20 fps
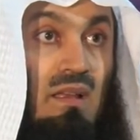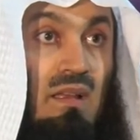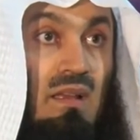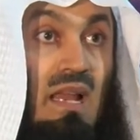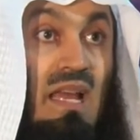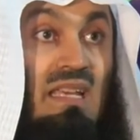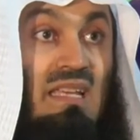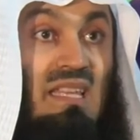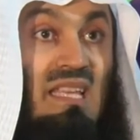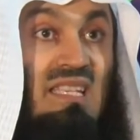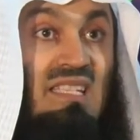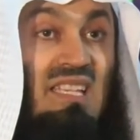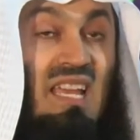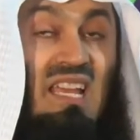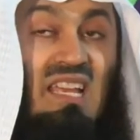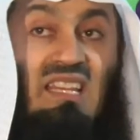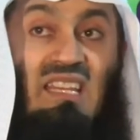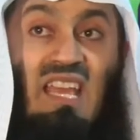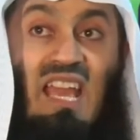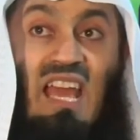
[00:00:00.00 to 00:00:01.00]
Like they
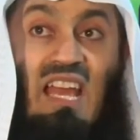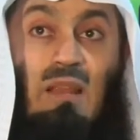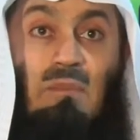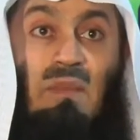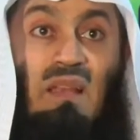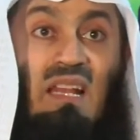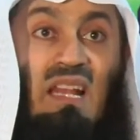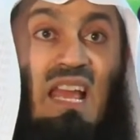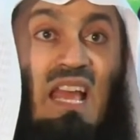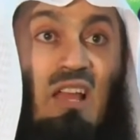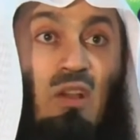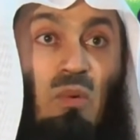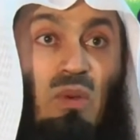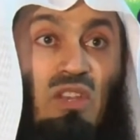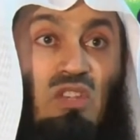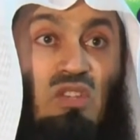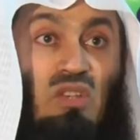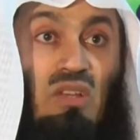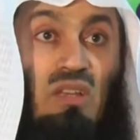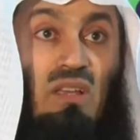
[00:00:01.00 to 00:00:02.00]
say in the Arabic
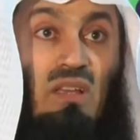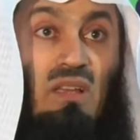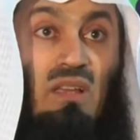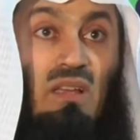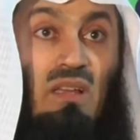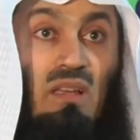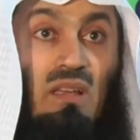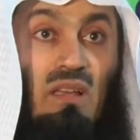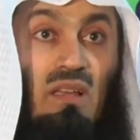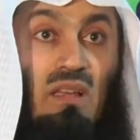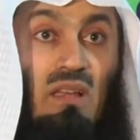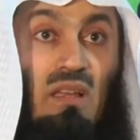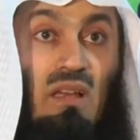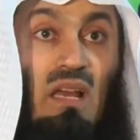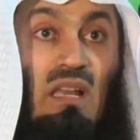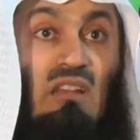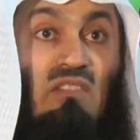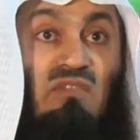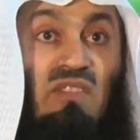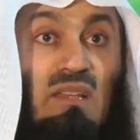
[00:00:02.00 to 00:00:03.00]
language,
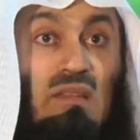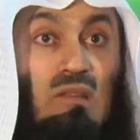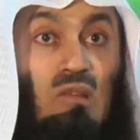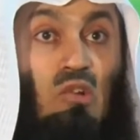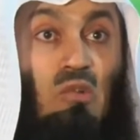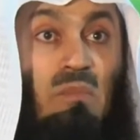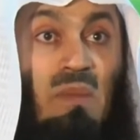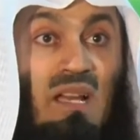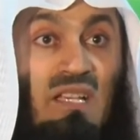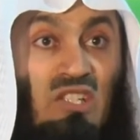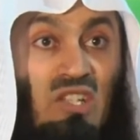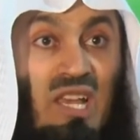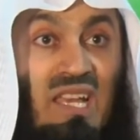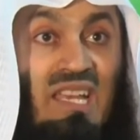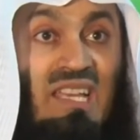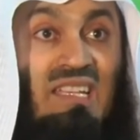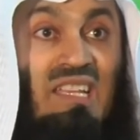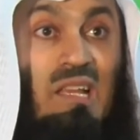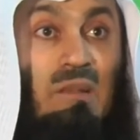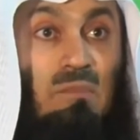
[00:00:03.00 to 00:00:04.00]
Al-Fadlu ma
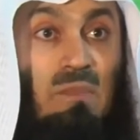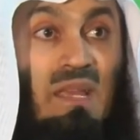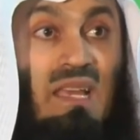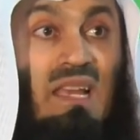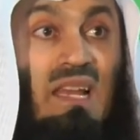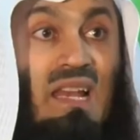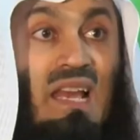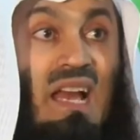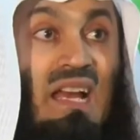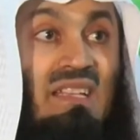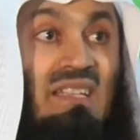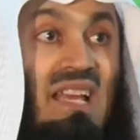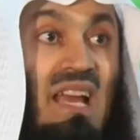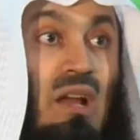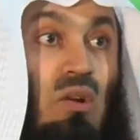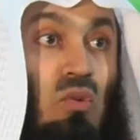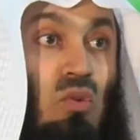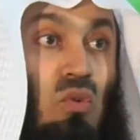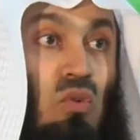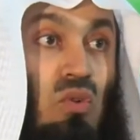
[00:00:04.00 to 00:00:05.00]
shahidat bihi
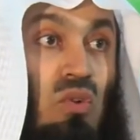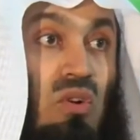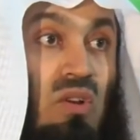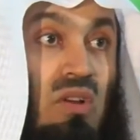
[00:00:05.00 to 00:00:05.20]
al-A'da'u.